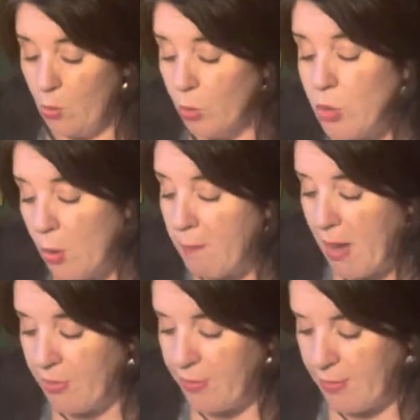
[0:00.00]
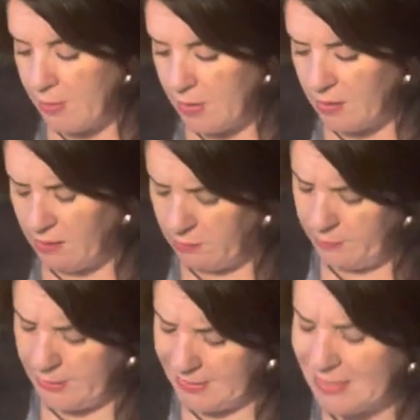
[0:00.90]
We'll do a month. Oh,
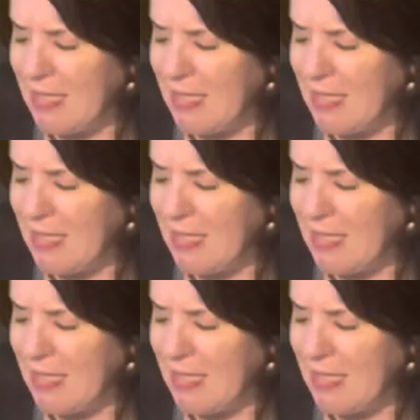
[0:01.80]
this is